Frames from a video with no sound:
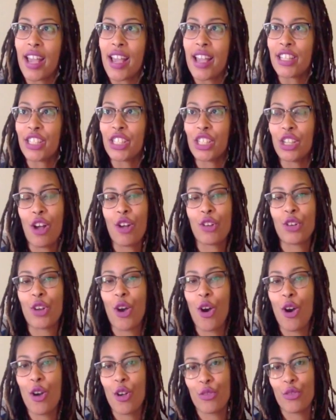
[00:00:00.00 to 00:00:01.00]
she don't
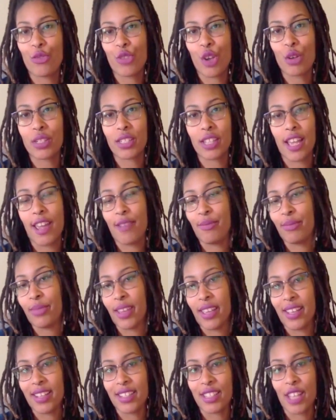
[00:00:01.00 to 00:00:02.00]
know if those same
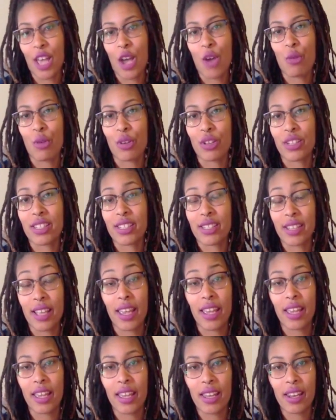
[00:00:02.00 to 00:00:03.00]
things that were
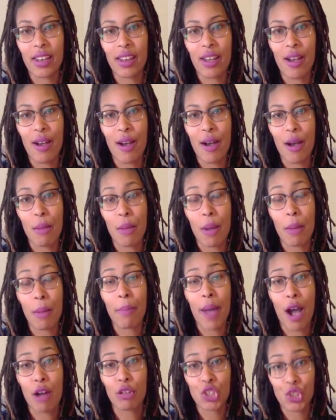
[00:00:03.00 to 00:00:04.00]
said
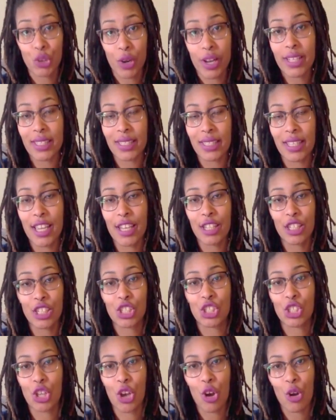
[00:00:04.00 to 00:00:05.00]
about Tracy in the
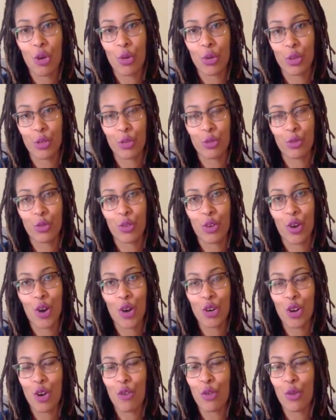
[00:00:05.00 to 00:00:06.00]
show would have
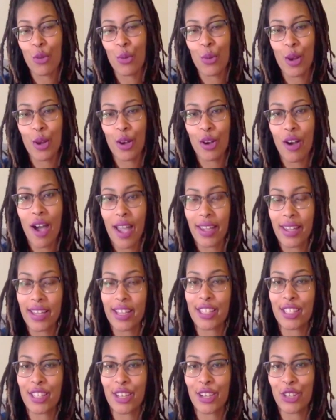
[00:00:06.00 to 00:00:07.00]
gone over well, I
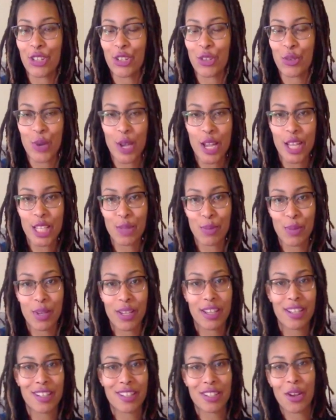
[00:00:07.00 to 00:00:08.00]
guess, in the US,
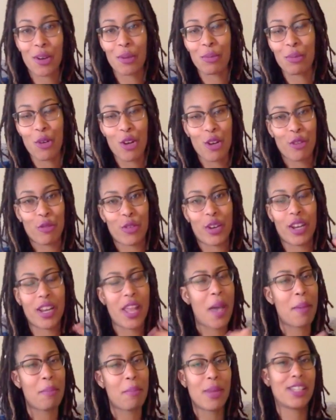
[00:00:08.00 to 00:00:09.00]
because her boyfriend
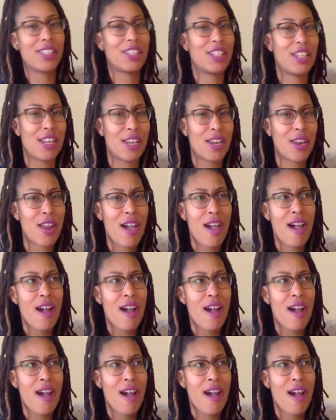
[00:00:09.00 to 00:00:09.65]
had mentioned